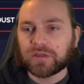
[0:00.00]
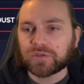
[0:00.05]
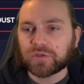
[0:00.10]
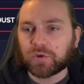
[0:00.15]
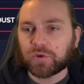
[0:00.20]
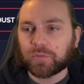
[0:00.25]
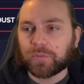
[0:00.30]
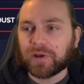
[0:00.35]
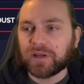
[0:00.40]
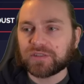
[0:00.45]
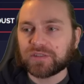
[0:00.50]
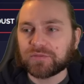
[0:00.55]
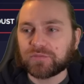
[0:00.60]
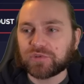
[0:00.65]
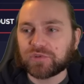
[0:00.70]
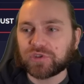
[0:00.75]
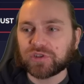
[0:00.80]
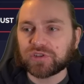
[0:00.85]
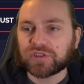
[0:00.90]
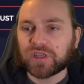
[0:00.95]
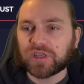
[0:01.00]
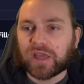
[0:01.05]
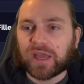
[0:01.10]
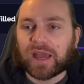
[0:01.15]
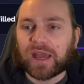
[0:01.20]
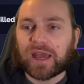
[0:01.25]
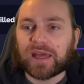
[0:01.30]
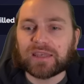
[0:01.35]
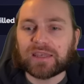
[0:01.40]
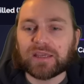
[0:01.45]
I'll buy some dust
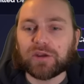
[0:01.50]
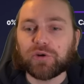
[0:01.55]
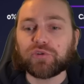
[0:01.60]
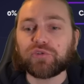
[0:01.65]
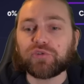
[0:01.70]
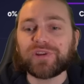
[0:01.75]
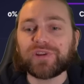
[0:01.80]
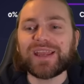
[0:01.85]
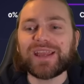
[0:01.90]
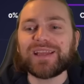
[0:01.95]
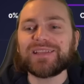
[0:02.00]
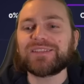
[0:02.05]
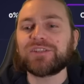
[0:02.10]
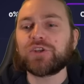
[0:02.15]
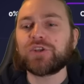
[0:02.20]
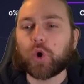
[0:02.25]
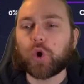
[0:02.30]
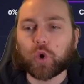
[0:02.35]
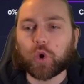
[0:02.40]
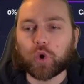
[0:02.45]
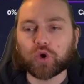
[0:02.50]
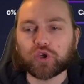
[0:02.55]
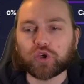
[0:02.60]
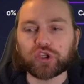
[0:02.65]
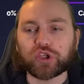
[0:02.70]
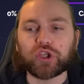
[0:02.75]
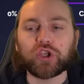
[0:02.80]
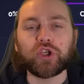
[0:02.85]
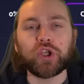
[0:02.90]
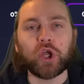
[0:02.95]
and it'll create an
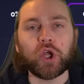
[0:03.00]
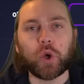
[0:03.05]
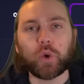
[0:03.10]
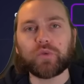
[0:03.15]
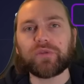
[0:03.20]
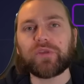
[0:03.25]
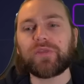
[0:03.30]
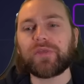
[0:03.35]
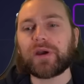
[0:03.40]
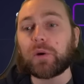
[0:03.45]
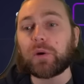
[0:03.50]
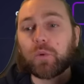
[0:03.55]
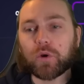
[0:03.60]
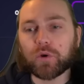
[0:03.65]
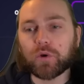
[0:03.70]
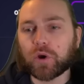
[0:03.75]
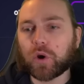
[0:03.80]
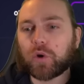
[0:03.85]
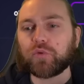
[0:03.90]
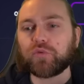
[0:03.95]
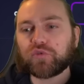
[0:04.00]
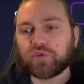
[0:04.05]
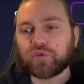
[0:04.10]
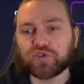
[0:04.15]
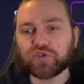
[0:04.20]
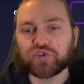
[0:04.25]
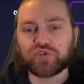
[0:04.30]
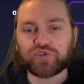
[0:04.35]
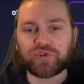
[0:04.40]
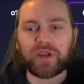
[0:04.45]
order. Note that that won't go through
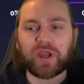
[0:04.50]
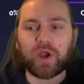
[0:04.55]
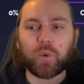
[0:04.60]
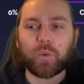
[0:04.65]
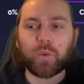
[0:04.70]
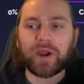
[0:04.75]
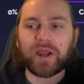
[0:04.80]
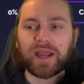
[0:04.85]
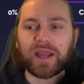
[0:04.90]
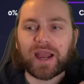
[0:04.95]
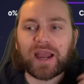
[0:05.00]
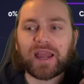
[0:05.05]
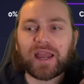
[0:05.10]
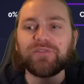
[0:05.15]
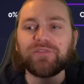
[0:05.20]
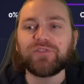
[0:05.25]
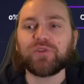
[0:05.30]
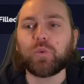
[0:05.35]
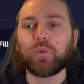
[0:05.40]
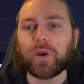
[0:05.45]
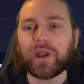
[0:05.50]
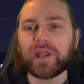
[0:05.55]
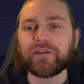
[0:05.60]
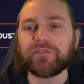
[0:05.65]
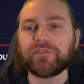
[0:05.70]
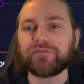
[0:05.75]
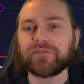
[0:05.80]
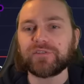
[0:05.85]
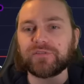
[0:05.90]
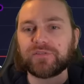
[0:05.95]
straight away. I have to wait
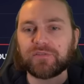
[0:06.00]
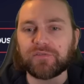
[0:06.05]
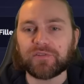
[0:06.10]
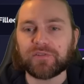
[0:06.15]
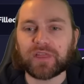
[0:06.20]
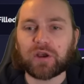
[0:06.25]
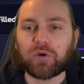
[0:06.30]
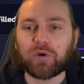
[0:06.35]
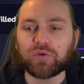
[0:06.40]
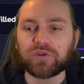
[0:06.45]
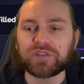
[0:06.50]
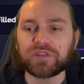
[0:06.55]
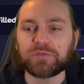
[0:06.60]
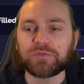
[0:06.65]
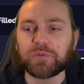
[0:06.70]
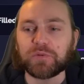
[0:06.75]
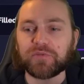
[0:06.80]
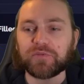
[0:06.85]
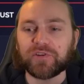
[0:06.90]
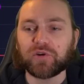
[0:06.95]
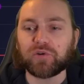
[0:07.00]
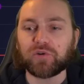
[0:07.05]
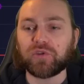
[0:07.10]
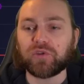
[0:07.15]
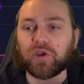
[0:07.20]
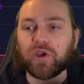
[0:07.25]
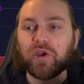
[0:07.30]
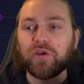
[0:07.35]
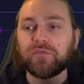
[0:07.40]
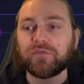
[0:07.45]
for, for that order to be filled
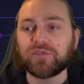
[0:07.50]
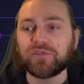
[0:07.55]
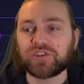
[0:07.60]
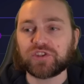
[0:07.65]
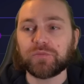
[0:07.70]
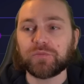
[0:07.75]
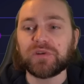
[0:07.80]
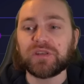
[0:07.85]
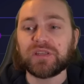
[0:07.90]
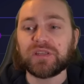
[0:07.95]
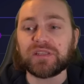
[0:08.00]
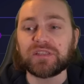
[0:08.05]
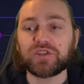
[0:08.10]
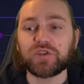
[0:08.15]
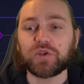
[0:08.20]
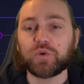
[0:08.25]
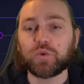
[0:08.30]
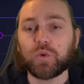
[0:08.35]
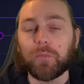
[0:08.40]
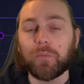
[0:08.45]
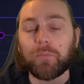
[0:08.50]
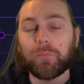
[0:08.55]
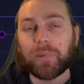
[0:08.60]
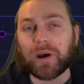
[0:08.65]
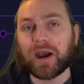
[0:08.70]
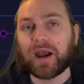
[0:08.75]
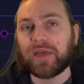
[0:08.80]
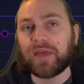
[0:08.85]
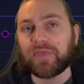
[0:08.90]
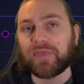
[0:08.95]
for somebody to
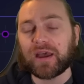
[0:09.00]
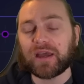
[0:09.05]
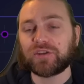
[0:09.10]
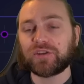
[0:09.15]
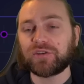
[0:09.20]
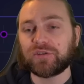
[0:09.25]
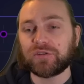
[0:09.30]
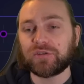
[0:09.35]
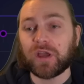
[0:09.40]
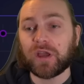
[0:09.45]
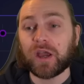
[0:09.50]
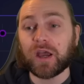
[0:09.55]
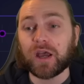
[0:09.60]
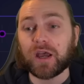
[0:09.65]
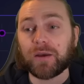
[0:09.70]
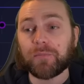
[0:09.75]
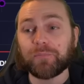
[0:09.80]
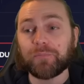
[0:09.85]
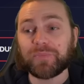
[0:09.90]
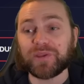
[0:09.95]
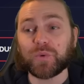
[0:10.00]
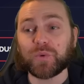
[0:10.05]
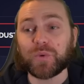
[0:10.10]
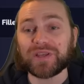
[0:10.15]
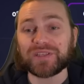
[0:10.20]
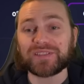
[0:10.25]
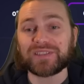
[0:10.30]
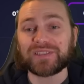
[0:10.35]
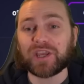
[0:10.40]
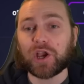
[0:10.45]
buy that um,
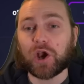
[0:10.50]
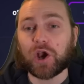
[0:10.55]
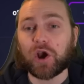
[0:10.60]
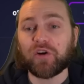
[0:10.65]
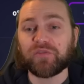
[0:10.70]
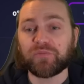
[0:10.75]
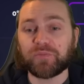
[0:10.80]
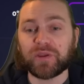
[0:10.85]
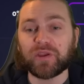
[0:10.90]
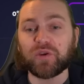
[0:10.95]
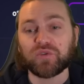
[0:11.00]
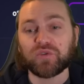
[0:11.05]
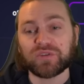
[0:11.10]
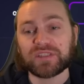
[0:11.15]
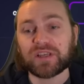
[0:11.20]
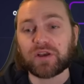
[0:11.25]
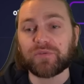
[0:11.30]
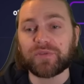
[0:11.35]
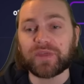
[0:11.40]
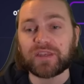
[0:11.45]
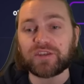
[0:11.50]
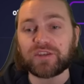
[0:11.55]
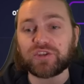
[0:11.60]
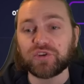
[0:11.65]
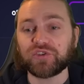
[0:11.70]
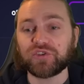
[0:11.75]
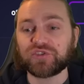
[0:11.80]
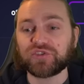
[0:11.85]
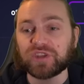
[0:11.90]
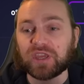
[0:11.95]
BUSD off me or sell their
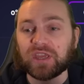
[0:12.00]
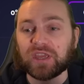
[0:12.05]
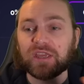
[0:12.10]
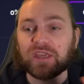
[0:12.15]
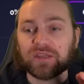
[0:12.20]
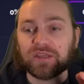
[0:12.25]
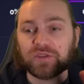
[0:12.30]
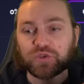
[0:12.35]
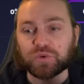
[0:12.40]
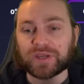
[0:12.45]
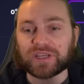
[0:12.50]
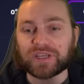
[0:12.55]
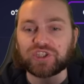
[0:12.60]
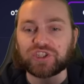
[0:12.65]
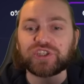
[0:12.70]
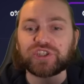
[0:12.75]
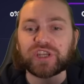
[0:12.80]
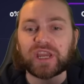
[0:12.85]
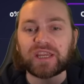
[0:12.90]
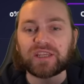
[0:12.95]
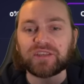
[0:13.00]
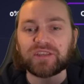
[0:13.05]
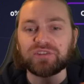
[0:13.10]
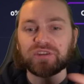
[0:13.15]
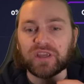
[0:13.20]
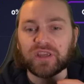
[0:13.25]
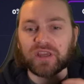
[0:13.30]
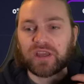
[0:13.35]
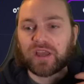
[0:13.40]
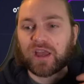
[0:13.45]
dust to exchange.
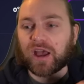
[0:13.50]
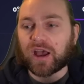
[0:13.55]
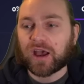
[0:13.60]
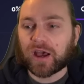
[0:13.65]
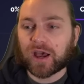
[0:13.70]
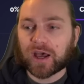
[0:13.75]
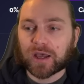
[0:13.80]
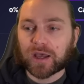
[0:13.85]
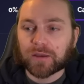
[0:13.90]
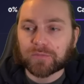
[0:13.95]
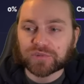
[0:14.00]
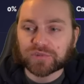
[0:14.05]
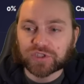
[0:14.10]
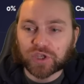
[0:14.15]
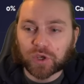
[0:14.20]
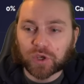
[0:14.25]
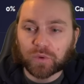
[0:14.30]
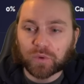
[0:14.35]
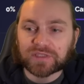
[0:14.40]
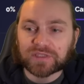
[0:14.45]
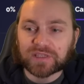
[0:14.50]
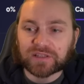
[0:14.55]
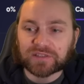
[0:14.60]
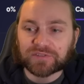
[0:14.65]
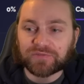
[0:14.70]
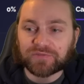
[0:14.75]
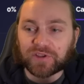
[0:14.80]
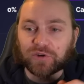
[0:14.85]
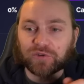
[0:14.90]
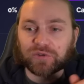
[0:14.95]
Um, so once that's
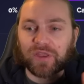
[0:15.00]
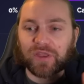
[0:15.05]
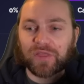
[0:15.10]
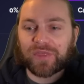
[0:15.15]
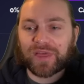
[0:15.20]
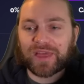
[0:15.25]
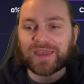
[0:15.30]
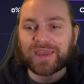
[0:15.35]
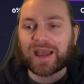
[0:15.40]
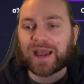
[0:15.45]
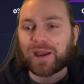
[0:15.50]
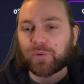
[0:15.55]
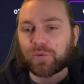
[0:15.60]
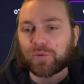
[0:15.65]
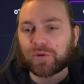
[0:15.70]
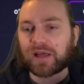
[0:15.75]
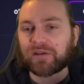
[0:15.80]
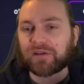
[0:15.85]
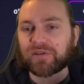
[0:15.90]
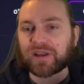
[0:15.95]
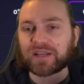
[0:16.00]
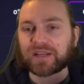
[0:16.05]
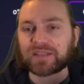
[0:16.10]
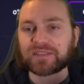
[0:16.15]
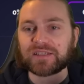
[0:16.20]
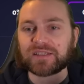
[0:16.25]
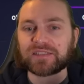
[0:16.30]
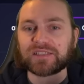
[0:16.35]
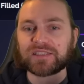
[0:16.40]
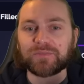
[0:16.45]
filled, then I will have
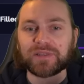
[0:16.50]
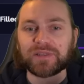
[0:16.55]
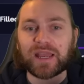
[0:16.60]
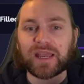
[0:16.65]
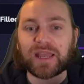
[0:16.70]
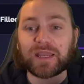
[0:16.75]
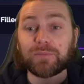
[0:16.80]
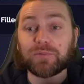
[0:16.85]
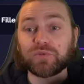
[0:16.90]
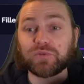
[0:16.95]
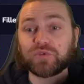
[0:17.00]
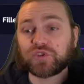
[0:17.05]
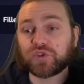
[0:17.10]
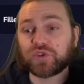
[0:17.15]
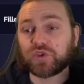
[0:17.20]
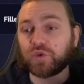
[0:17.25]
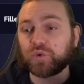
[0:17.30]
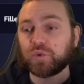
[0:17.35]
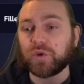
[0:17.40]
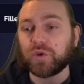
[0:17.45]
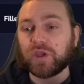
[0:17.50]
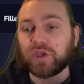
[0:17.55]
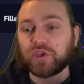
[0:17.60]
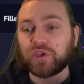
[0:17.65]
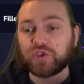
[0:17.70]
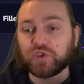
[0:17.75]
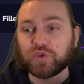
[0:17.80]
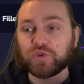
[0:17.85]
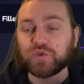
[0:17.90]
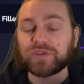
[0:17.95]
access to be able to
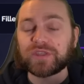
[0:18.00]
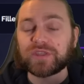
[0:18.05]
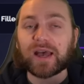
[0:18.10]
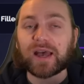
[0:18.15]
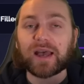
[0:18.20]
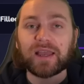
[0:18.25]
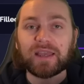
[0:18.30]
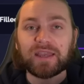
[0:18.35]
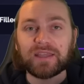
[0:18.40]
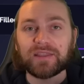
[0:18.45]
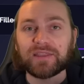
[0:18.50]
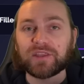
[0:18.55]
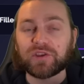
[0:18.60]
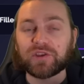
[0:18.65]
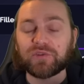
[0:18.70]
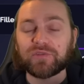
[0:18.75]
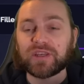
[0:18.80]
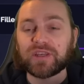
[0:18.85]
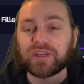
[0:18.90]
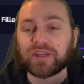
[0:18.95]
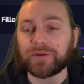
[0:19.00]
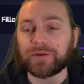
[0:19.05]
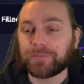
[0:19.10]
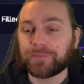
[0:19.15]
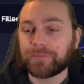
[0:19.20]
use that in the arena.